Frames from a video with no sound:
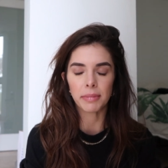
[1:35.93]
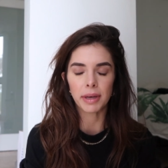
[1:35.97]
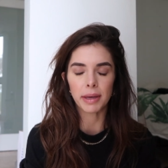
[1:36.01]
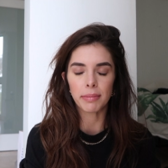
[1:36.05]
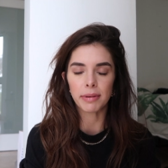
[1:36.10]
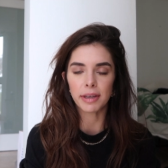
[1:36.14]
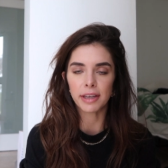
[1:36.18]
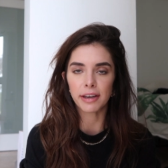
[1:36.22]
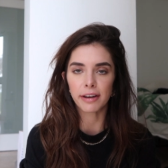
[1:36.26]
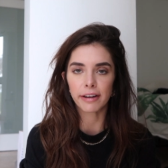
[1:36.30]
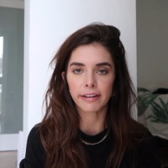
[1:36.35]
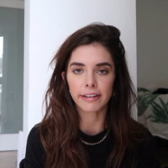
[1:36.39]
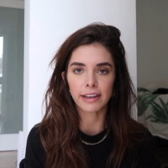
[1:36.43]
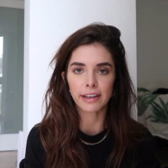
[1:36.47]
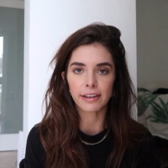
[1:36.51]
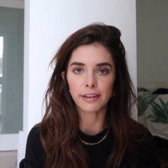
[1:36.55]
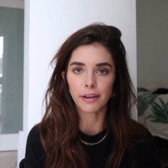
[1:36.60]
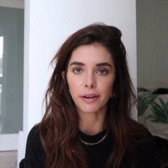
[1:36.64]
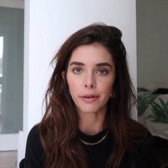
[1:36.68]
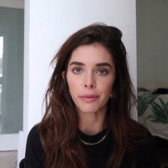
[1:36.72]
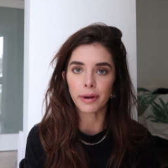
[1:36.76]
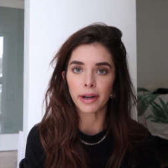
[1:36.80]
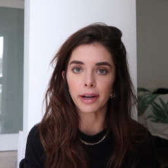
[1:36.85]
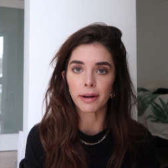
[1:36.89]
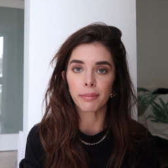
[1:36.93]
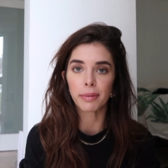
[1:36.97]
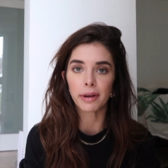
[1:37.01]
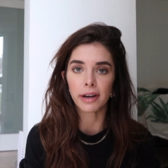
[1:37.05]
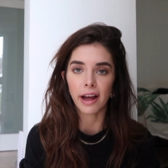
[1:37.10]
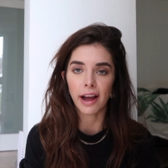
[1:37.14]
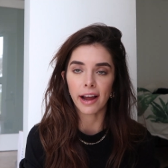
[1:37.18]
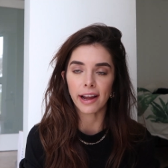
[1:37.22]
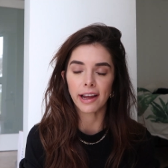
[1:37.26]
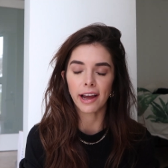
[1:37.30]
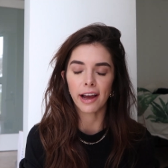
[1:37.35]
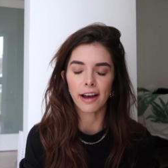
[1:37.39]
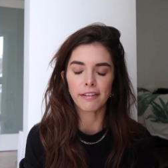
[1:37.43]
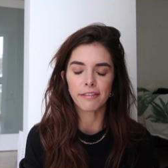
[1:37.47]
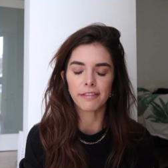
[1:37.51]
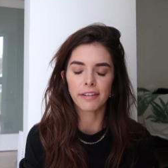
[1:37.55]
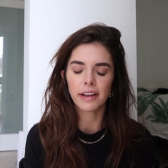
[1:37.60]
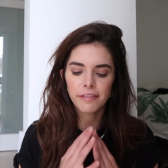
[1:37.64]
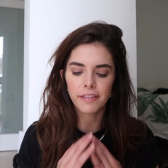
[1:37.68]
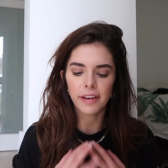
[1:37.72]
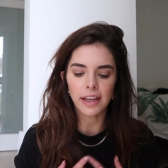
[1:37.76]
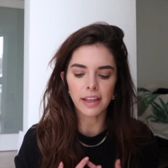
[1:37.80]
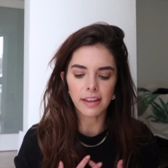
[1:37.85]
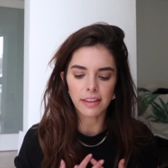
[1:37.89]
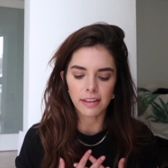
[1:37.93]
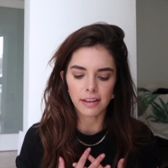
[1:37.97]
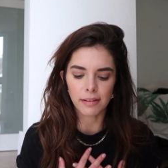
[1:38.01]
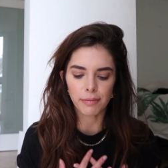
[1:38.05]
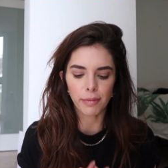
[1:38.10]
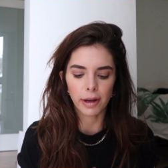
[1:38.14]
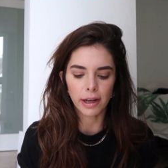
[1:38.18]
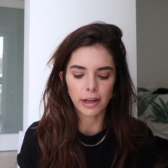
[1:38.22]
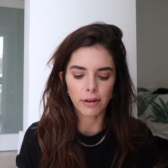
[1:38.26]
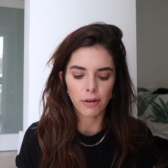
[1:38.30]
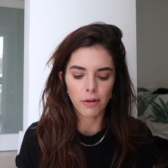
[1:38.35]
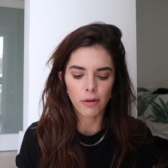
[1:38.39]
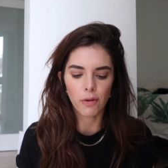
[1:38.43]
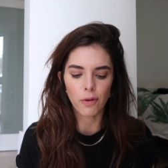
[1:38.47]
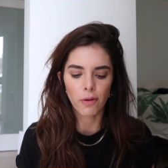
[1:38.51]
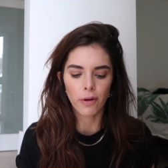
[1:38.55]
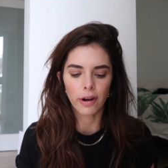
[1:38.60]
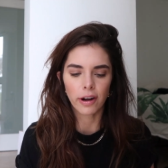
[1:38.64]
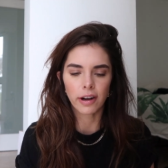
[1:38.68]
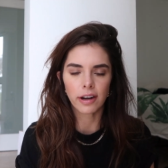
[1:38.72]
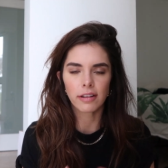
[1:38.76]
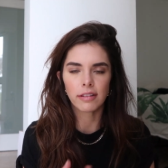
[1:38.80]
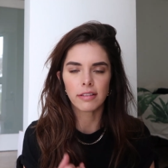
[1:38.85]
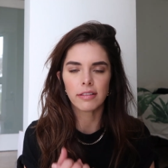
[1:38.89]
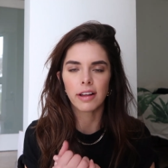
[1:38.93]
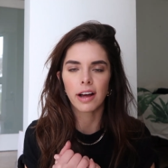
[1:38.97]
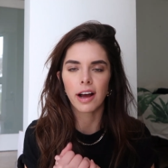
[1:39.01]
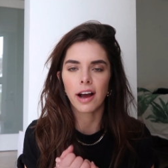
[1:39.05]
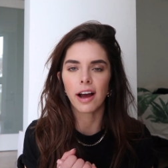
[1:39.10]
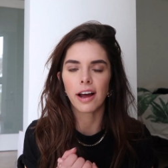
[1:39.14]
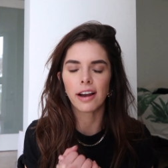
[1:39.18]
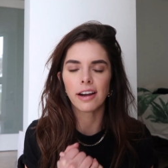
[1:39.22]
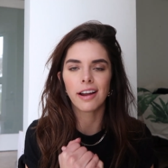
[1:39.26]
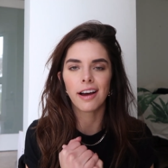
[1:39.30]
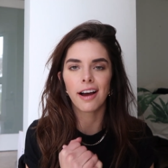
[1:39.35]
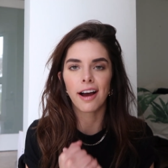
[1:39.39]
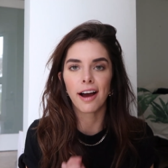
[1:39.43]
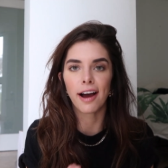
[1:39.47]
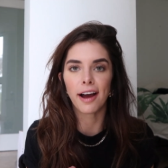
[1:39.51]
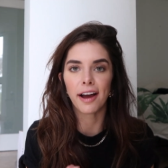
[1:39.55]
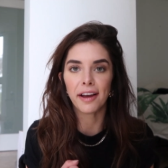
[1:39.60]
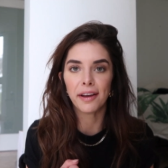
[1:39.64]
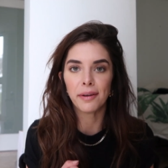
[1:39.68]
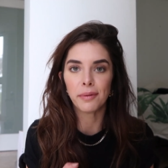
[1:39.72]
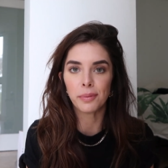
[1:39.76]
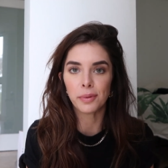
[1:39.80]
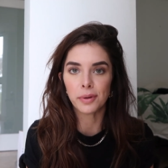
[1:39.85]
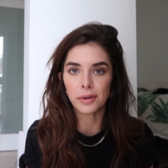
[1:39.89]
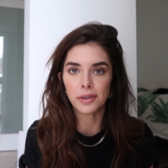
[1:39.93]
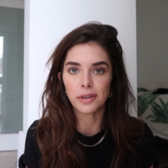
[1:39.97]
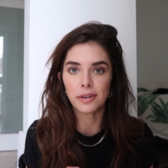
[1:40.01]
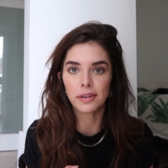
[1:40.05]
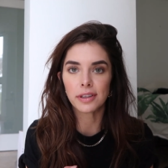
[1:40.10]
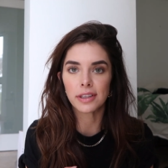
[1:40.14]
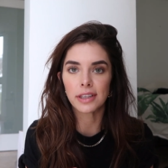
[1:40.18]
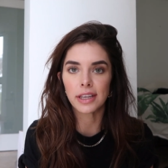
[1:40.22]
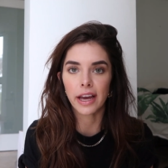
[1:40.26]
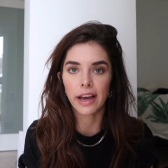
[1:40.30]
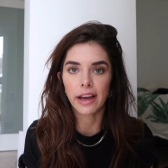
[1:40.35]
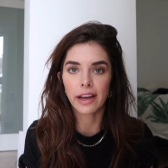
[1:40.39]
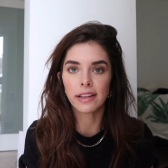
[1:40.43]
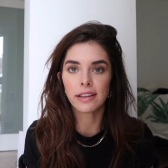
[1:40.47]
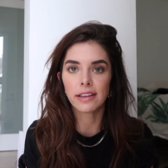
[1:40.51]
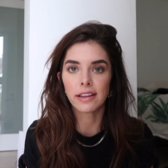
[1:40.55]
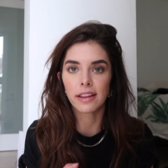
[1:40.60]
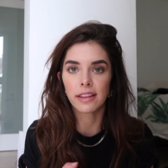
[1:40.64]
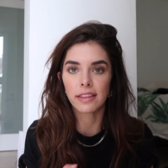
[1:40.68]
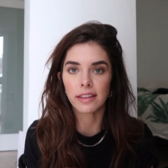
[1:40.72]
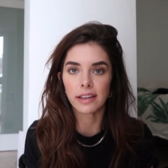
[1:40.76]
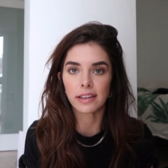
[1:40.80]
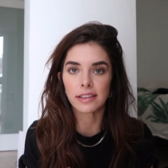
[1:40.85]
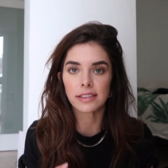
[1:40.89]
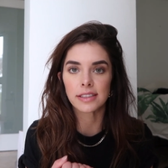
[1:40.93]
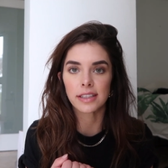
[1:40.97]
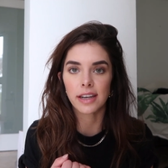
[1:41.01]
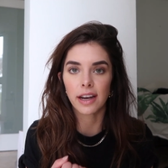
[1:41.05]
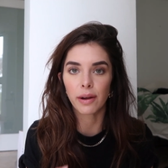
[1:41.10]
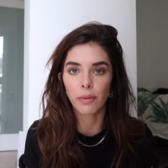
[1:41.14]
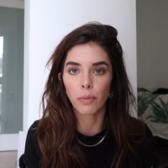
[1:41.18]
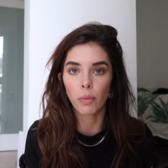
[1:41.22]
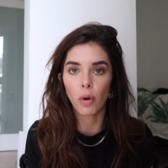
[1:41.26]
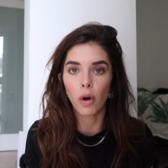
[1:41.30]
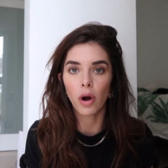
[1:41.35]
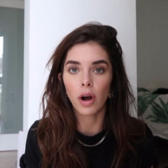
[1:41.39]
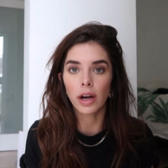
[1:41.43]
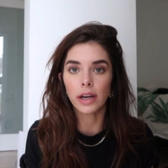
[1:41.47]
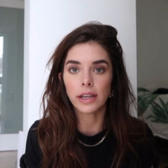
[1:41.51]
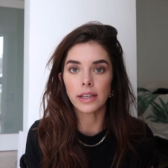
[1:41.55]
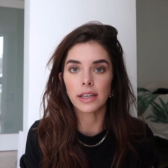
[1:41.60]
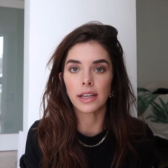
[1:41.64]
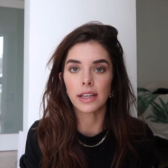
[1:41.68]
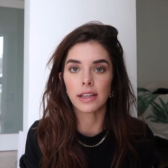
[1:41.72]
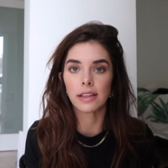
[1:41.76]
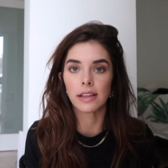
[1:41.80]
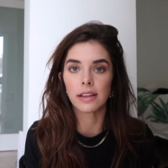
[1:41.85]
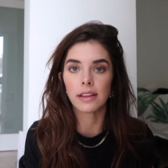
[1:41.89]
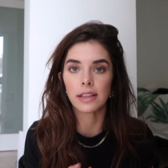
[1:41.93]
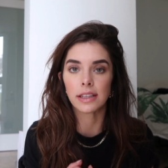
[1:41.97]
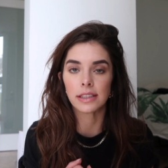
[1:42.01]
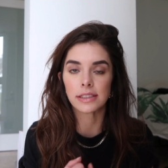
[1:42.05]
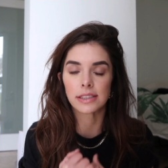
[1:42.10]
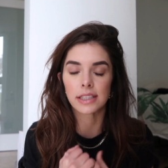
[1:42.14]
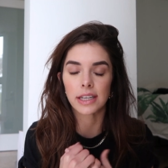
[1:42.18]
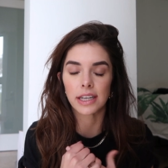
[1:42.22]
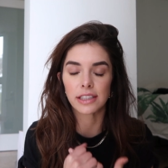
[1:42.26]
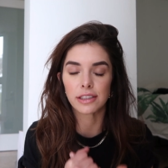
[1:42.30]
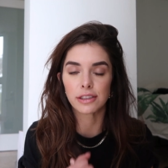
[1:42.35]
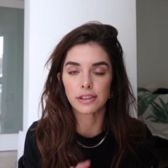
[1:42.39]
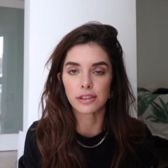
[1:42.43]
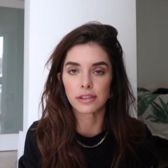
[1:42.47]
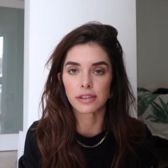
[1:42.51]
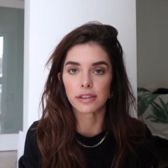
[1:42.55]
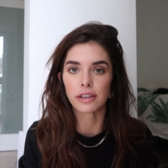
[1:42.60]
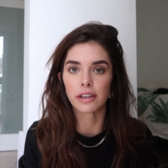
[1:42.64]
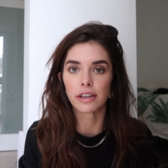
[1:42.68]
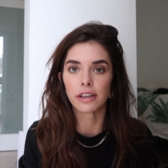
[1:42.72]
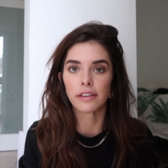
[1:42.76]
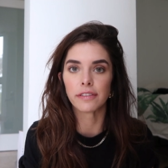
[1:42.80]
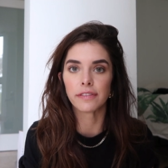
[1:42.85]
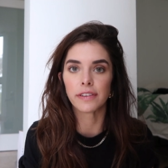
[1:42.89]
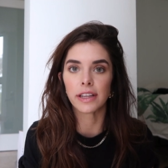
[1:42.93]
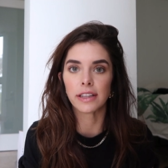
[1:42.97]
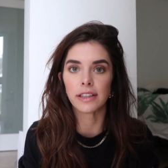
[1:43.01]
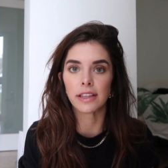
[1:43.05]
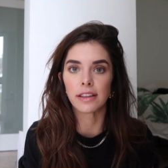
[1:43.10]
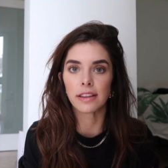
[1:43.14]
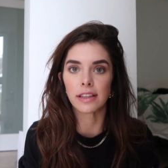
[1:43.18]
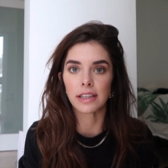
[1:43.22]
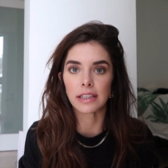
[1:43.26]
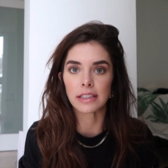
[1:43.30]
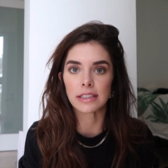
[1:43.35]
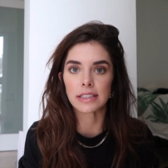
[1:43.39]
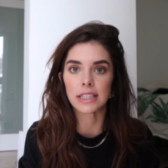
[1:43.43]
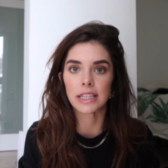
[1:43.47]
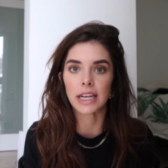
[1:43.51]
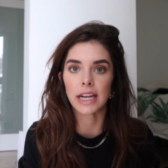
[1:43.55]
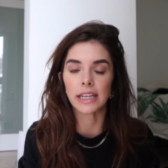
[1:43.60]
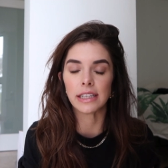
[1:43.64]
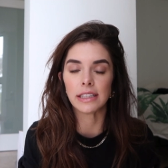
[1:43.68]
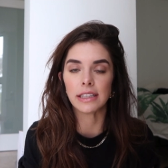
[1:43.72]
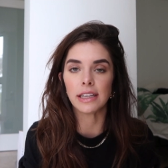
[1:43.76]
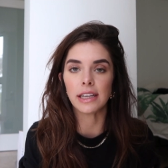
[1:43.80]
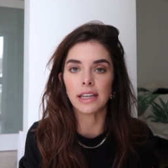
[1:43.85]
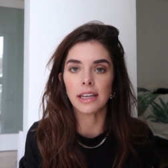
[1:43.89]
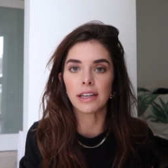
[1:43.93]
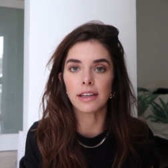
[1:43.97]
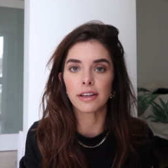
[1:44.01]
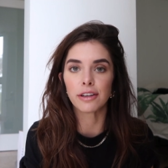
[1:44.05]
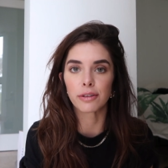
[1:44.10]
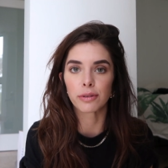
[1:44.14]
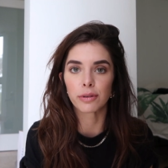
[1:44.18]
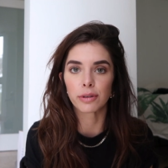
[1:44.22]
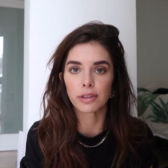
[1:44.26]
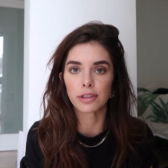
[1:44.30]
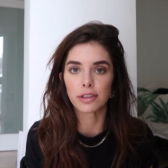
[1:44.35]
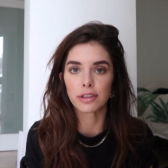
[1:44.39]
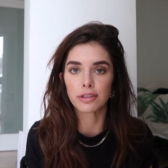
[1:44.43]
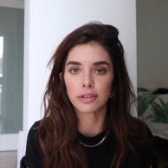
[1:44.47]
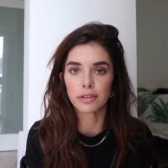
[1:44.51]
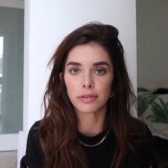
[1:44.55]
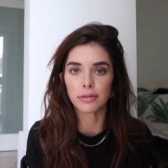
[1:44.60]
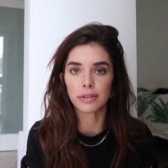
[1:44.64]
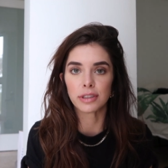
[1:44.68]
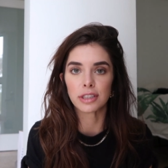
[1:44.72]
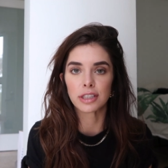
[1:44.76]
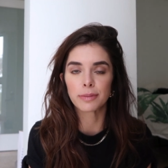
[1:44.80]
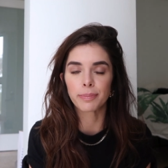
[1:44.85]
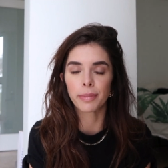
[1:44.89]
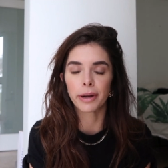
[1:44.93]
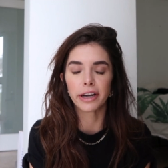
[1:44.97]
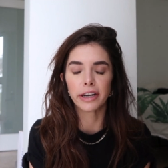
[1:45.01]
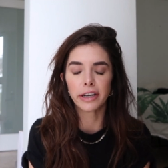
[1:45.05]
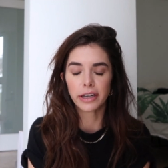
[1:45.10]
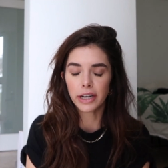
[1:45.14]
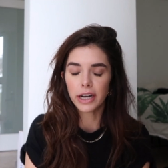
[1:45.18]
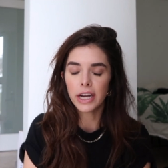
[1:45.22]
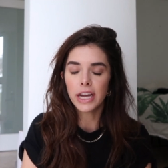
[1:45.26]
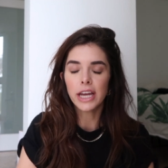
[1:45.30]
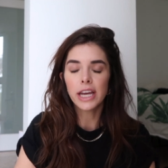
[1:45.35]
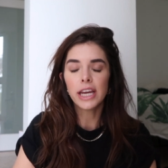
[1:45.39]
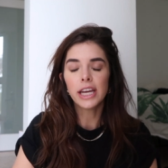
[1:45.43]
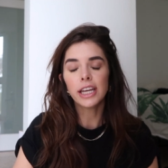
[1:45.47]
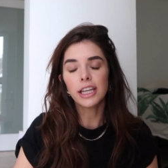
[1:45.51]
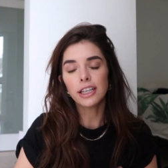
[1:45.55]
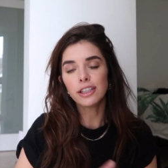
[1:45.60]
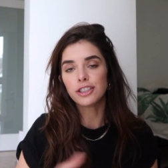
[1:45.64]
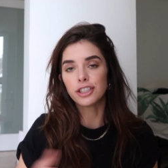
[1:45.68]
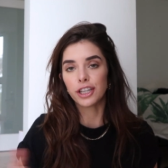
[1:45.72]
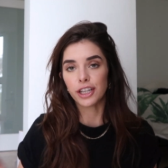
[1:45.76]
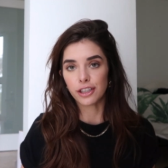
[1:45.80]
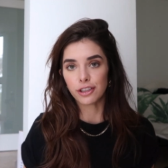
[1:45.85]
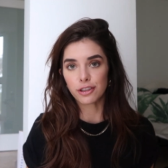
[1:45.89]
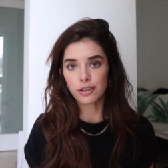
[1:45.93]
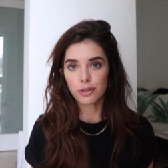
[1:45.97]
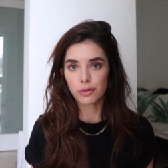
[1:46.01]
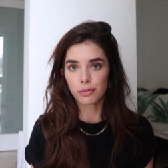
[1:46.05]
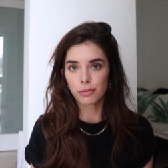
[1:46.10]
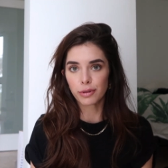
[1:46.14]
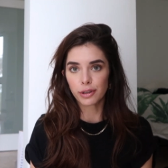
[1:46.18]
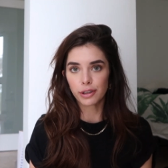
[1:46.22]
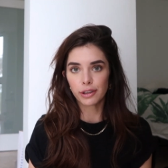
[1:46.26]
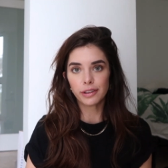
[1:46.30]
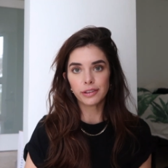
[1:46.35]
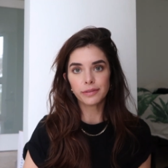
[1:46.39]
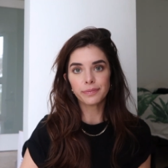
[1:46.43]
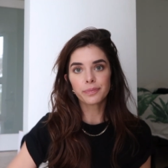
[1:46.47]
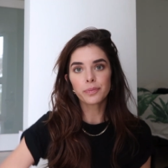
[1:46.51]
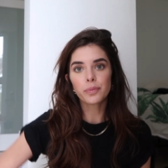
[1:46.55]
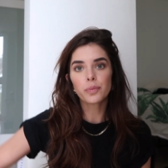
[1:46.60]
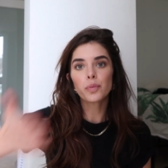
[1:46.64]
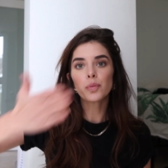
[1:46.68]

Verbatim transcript: Maybe I'll get nowhere, but I have faith in my core that I will get the things that I want and the things that I deserve and the things that I need in order to inspire and change the world.